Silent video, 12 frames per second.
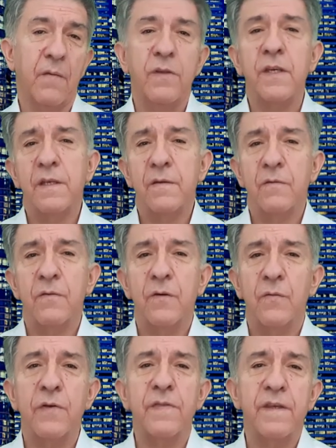The,
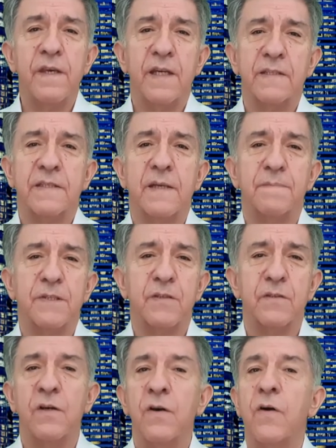with the
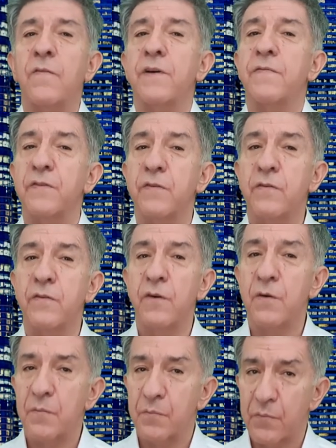exception of a few